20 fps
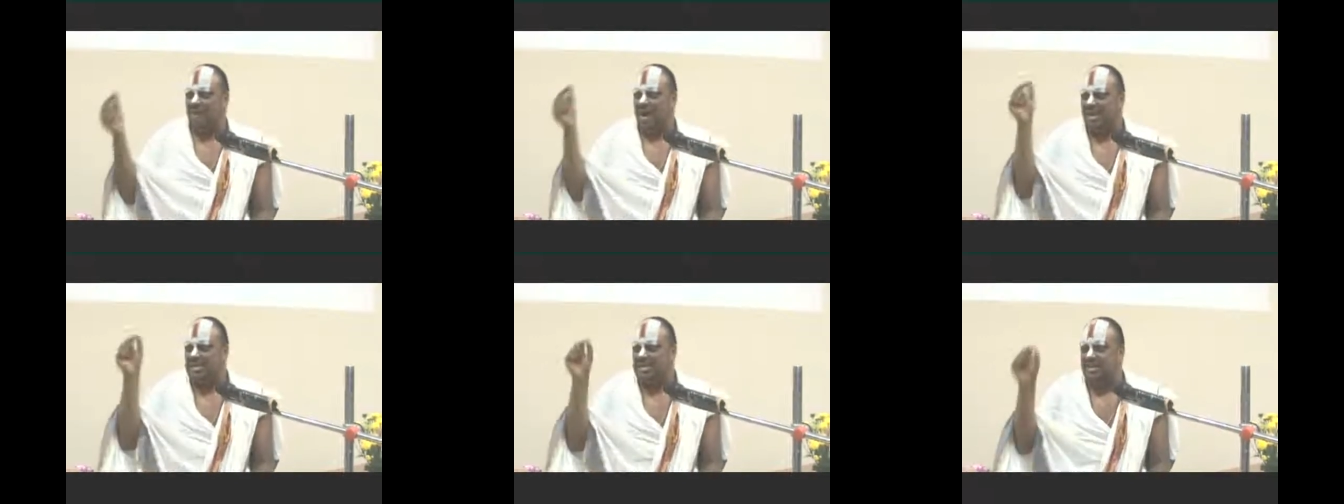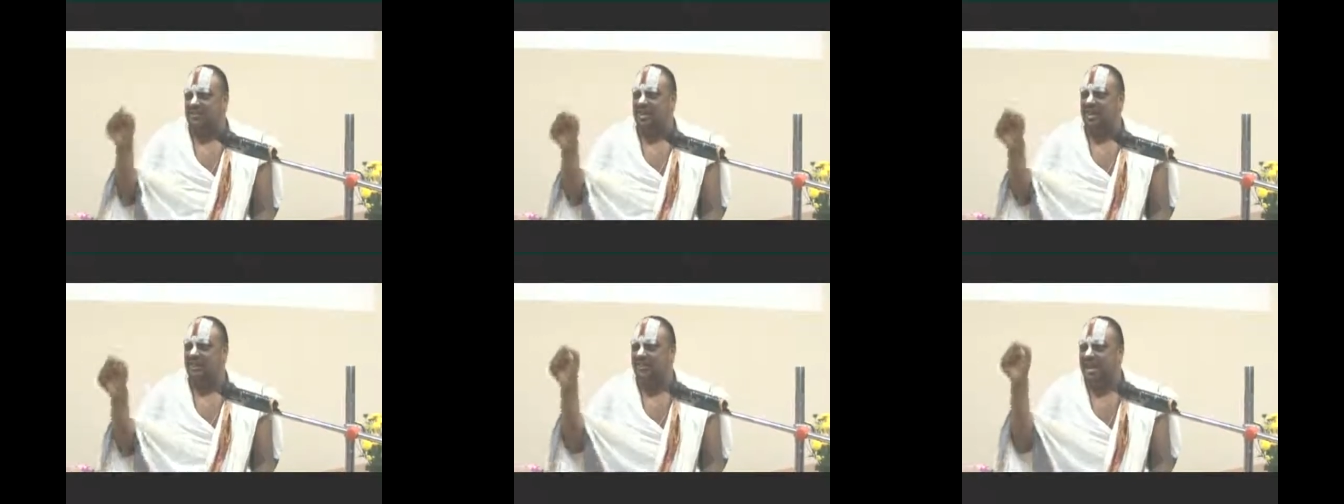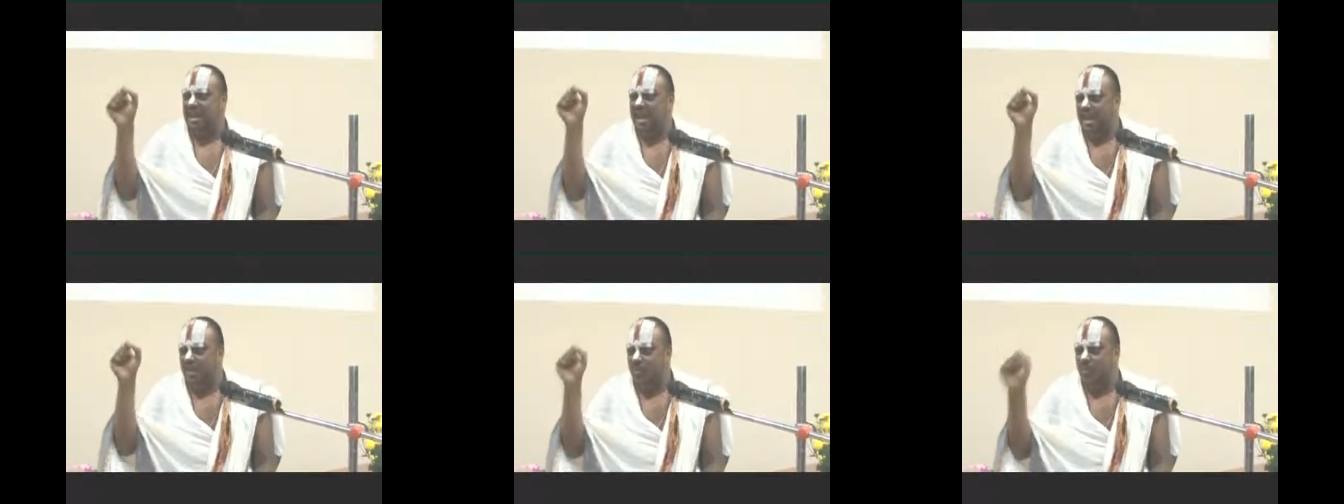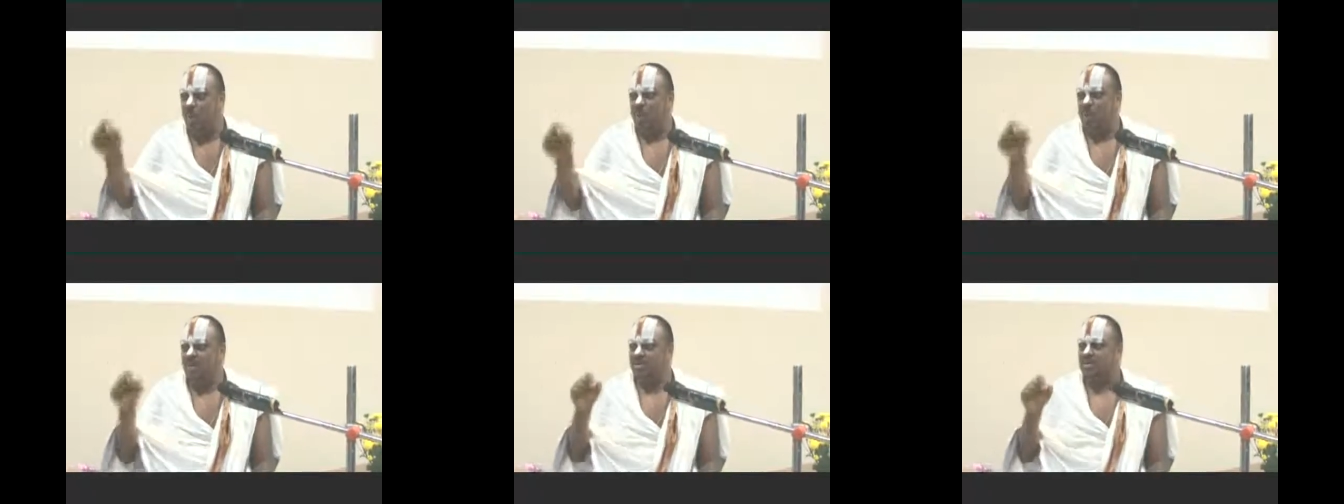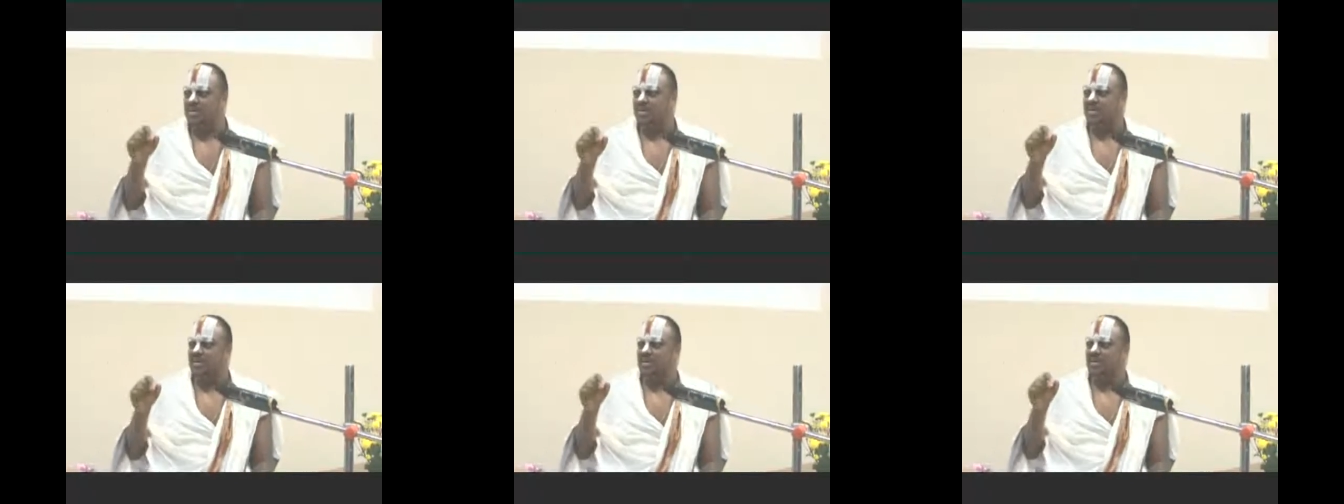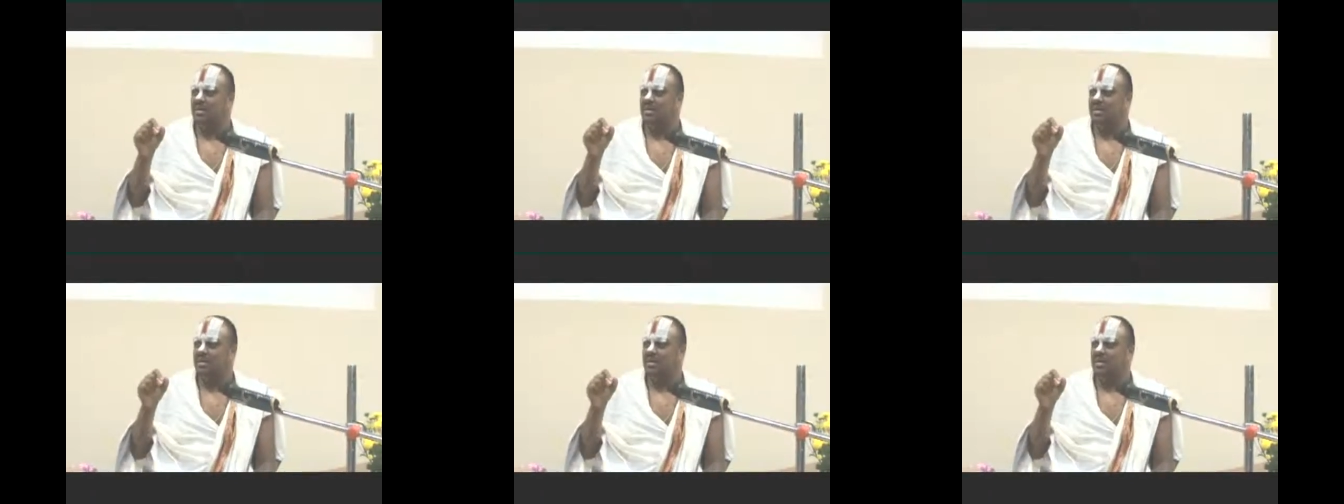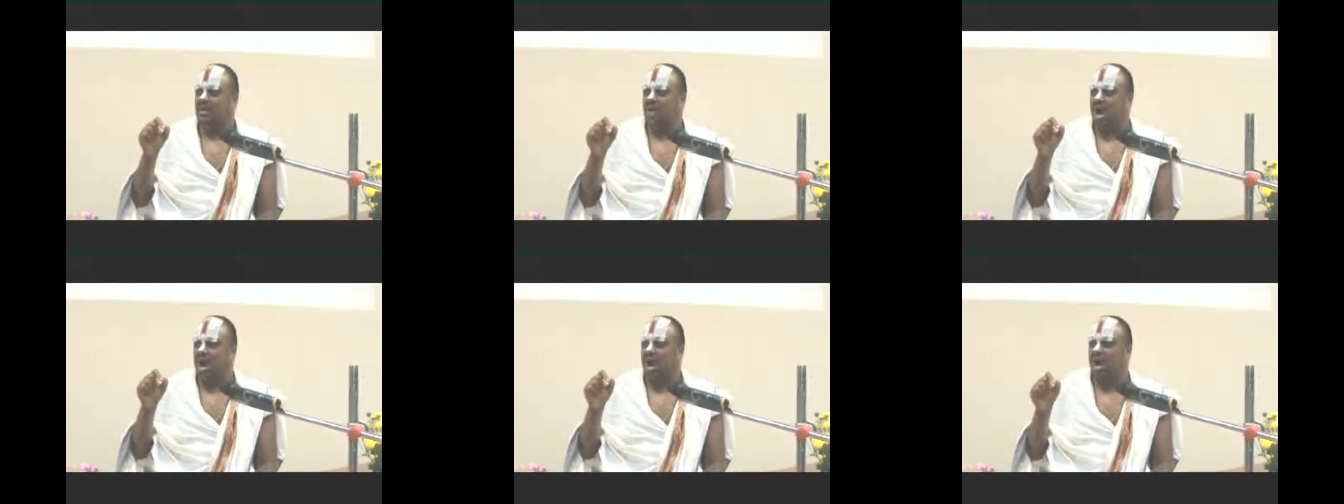Whatever we invent
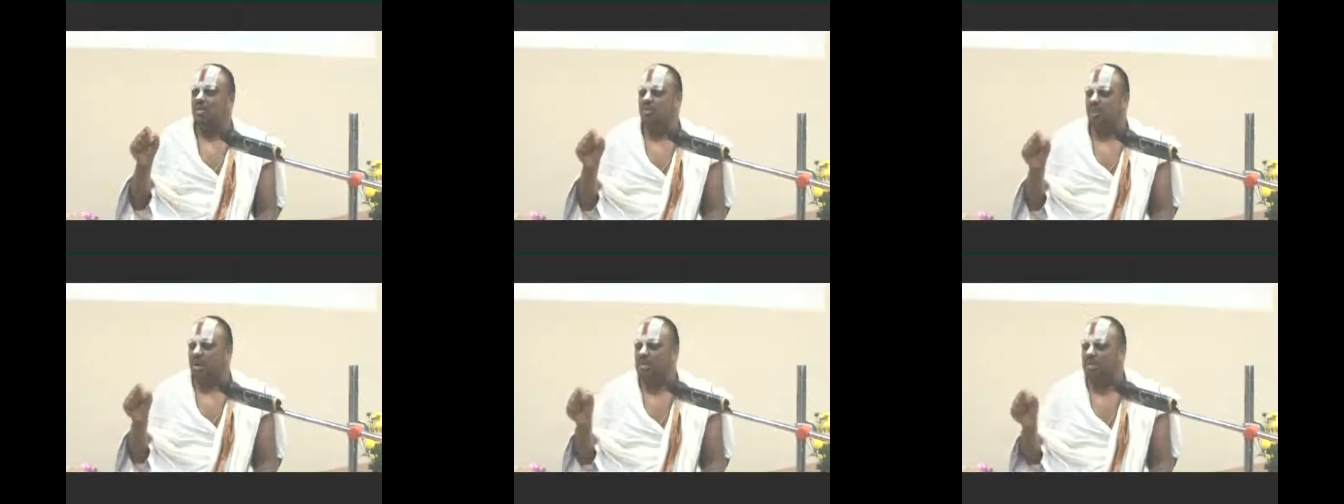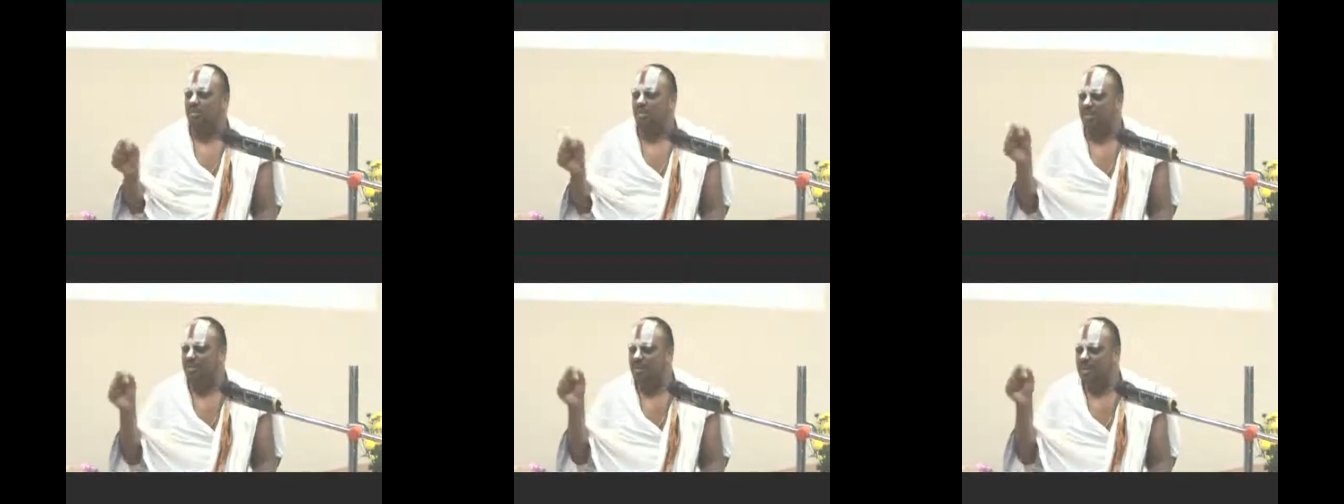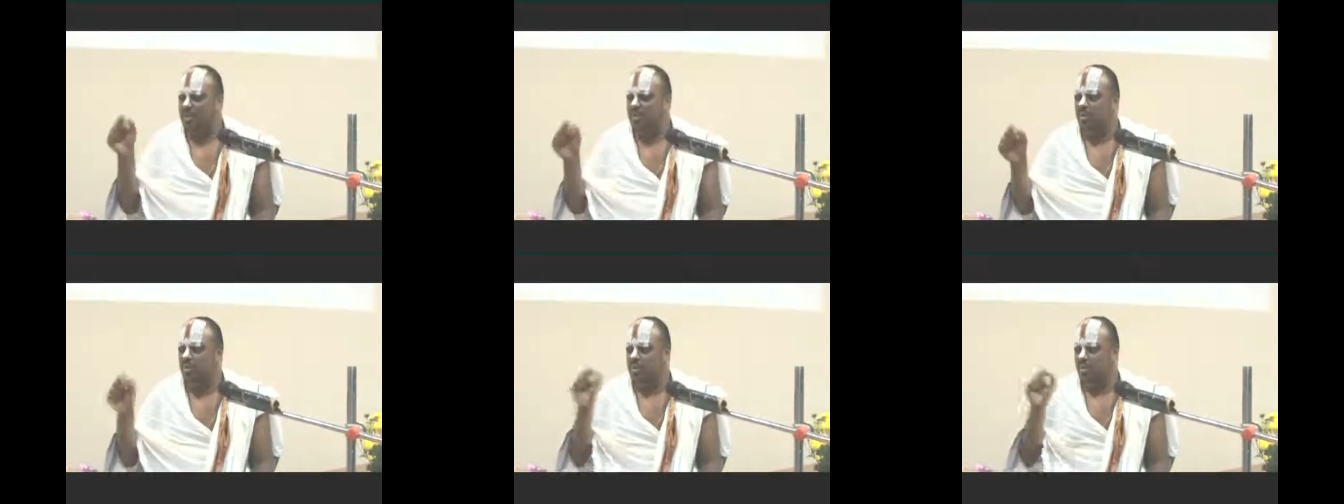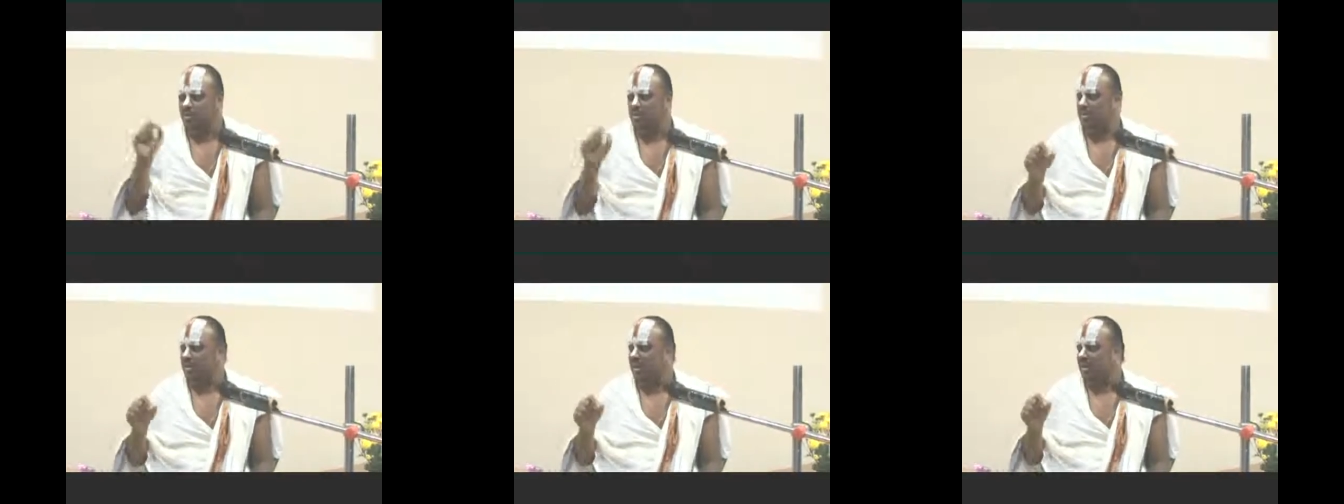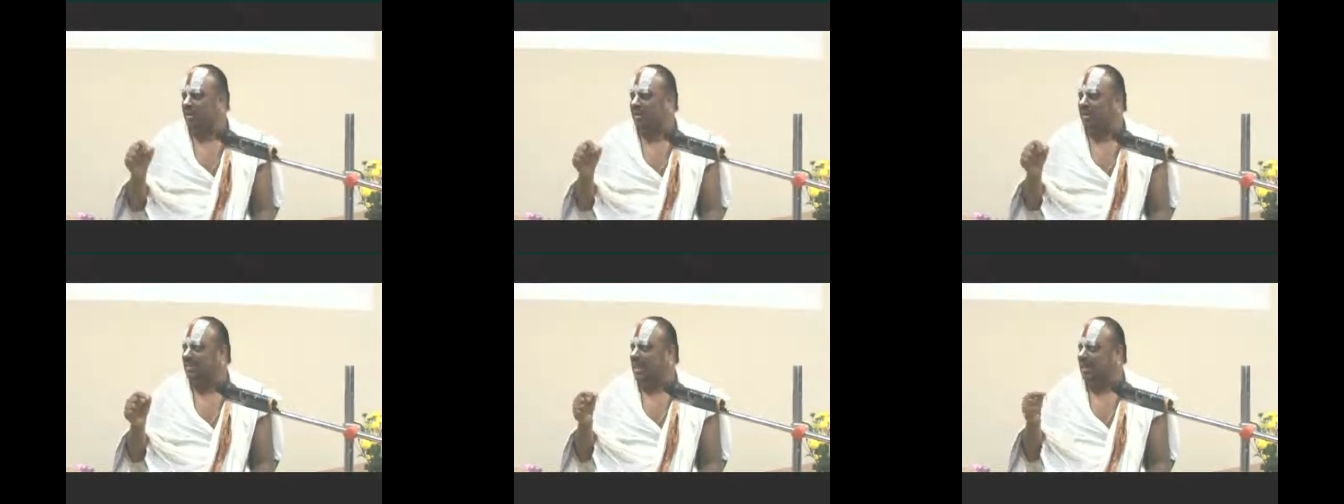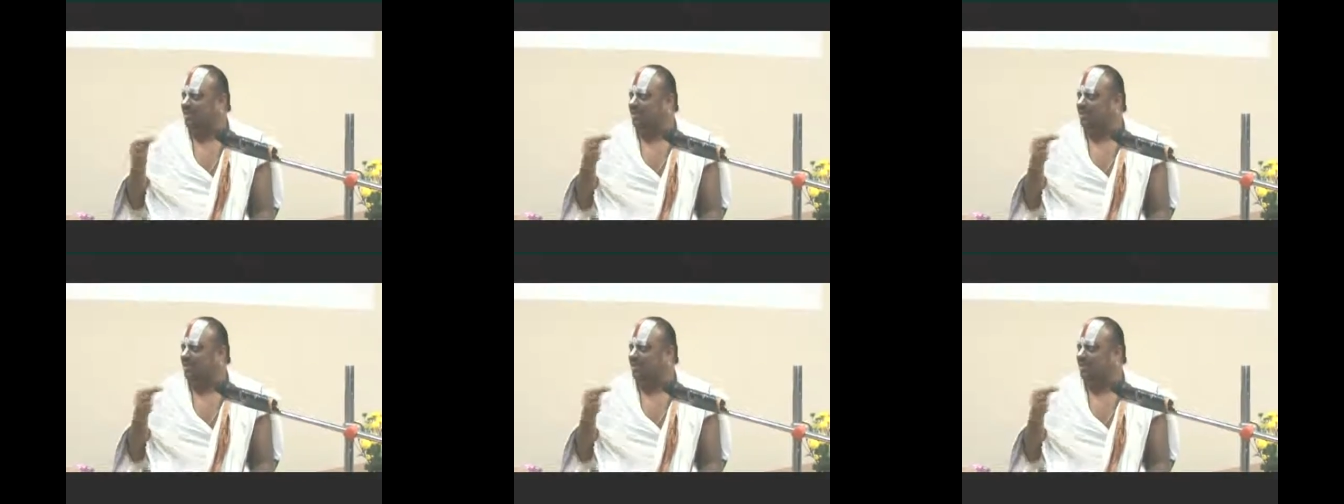and whatever we do in the society,